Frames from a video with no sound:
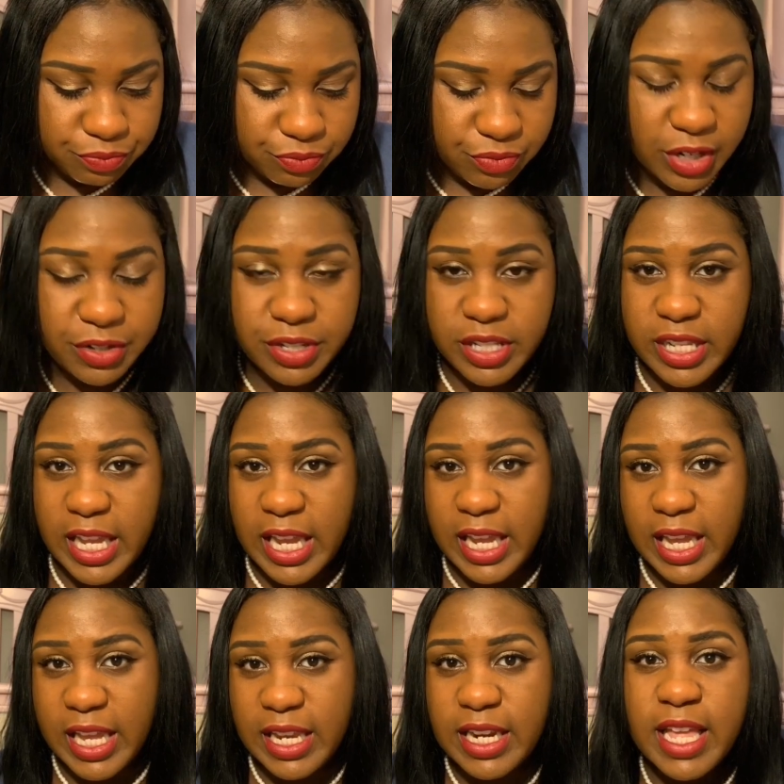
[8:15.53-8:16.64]
their
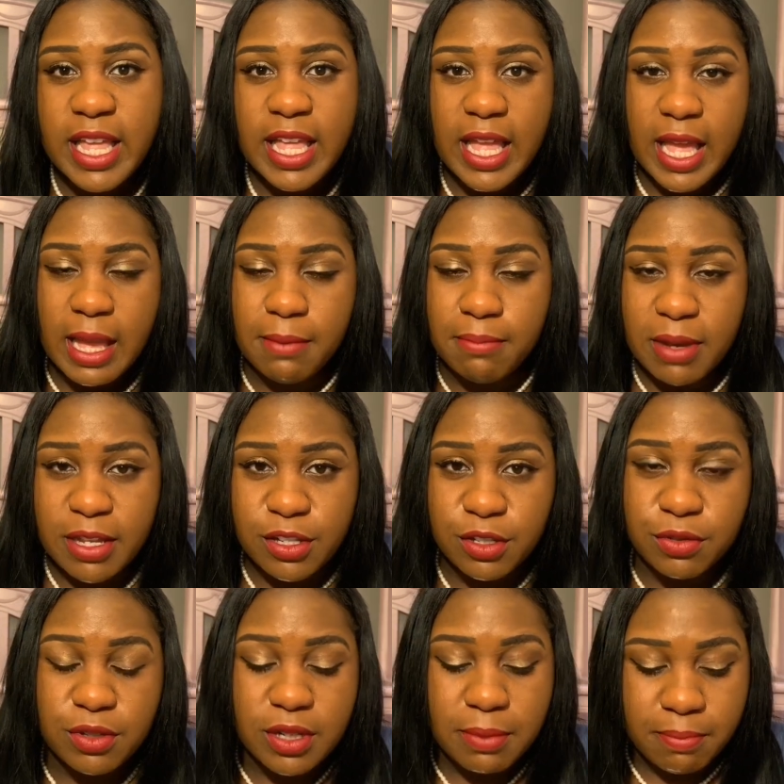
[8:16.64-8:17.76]
skin and
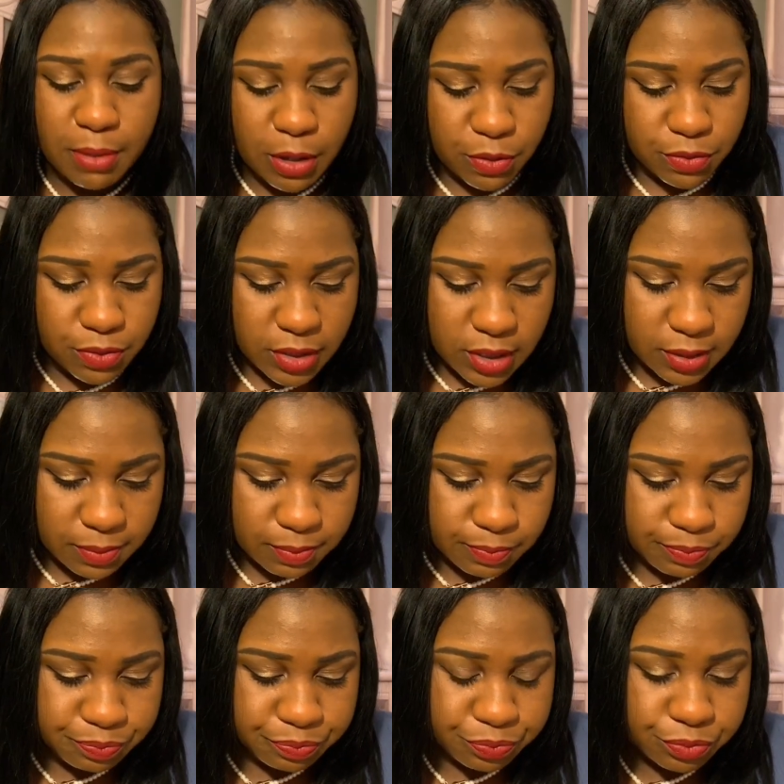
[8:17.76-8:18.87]
muscles and bones.
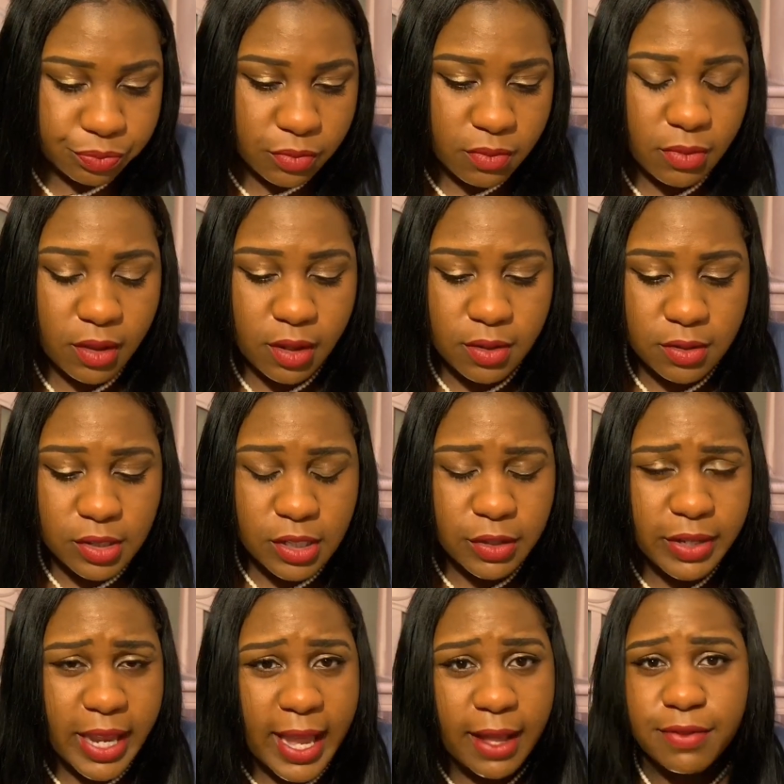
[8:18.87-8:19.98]
So
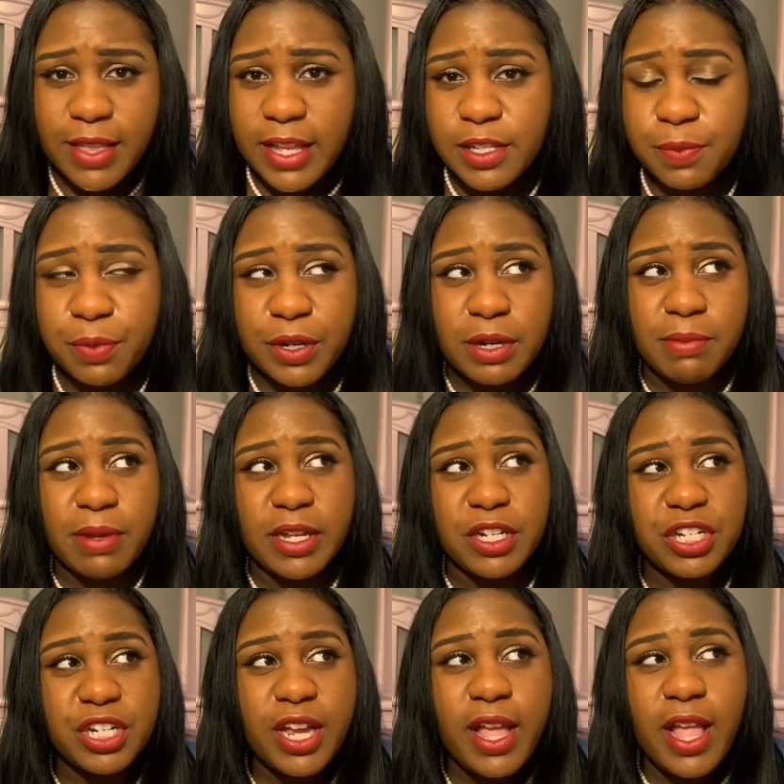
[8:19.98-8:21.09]
yeah, that's pretty
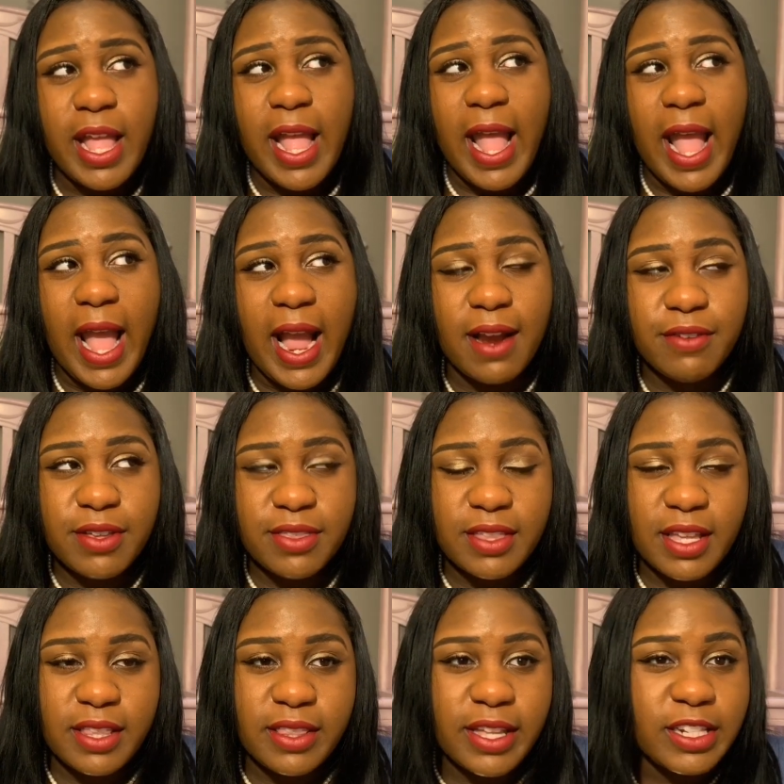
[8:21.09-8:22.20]
much
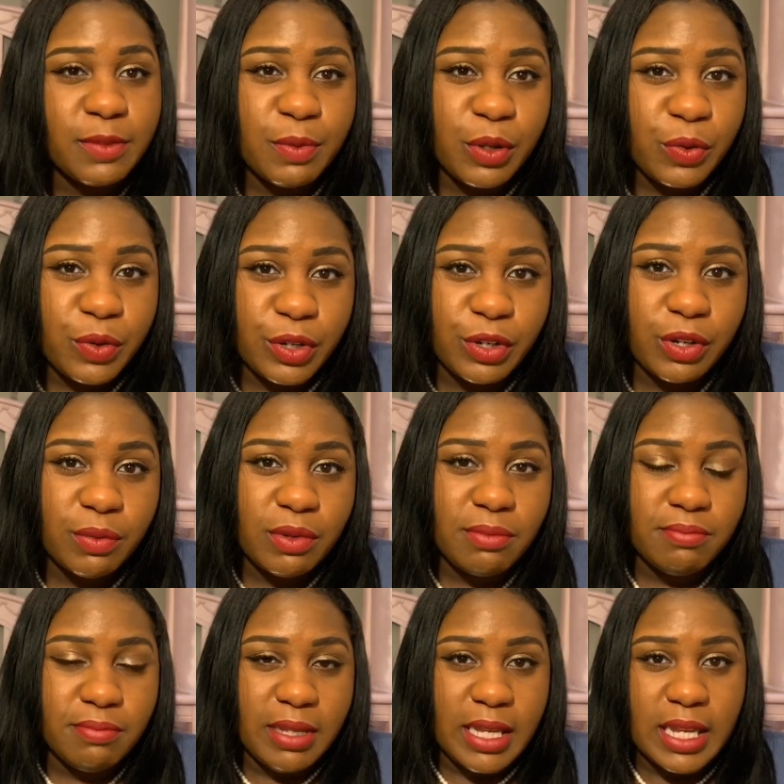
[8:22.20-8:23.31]
everything that's been going on with
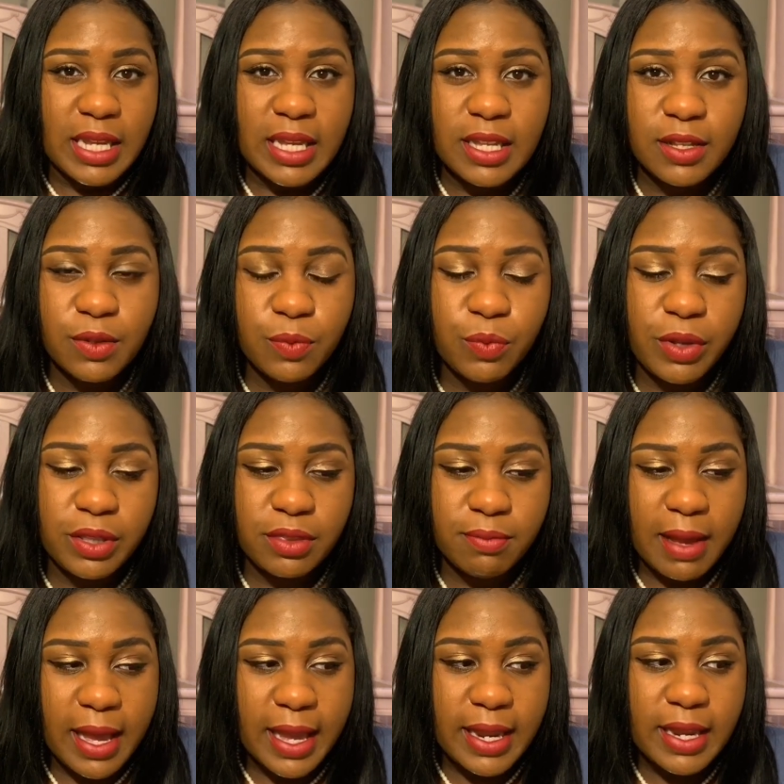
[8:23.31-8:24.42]
me with
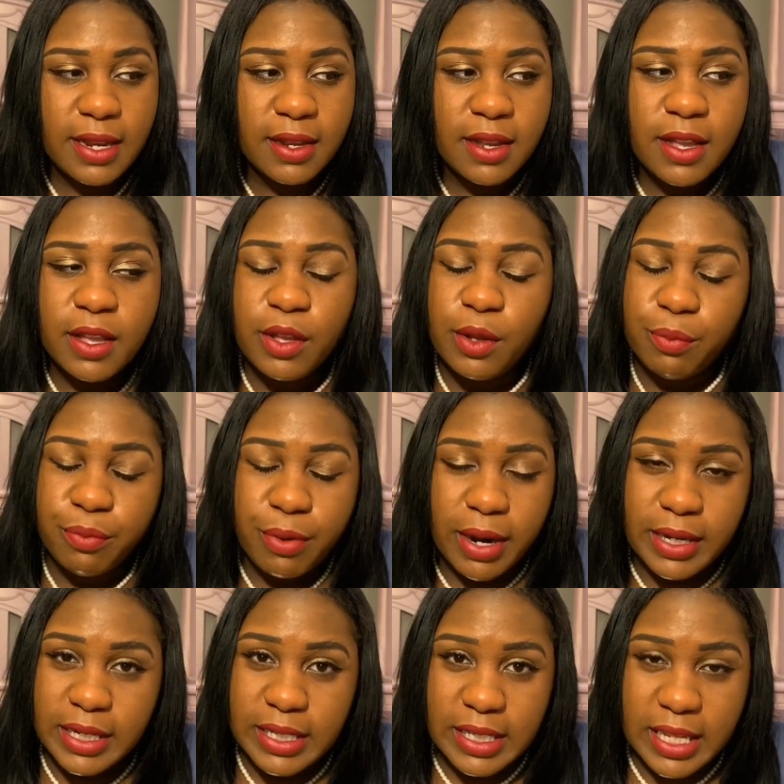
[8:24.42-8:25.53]
my
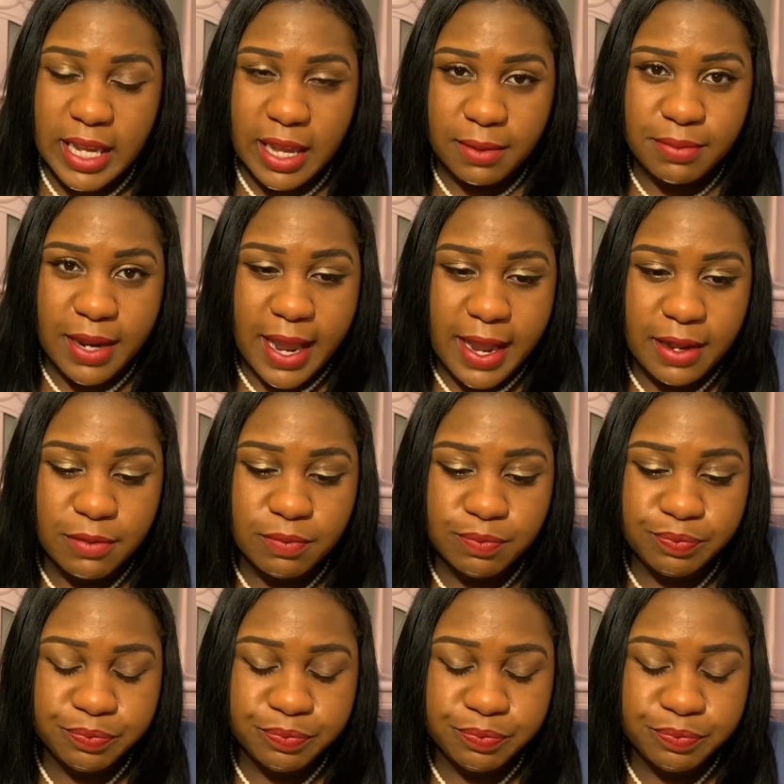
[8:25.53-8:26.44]
pregnancy update.